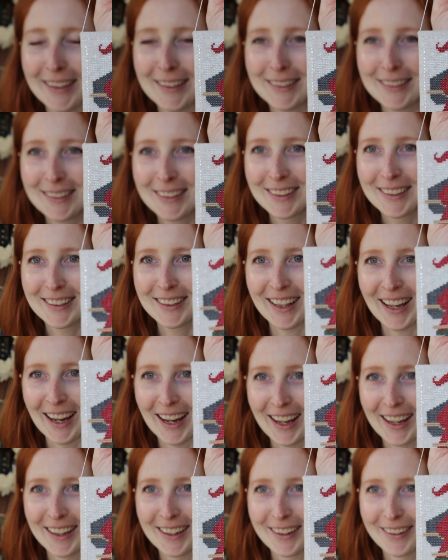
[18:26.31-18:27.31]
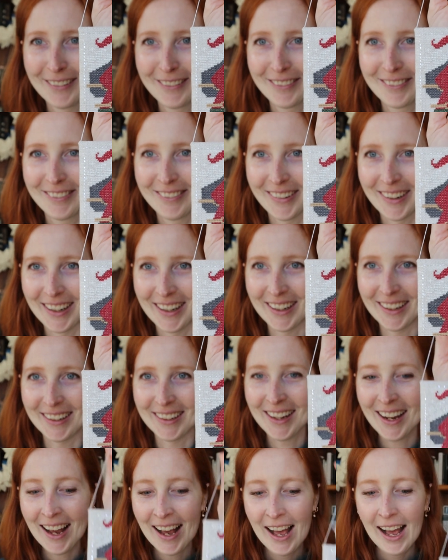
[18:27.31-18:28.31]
Isn't that fun?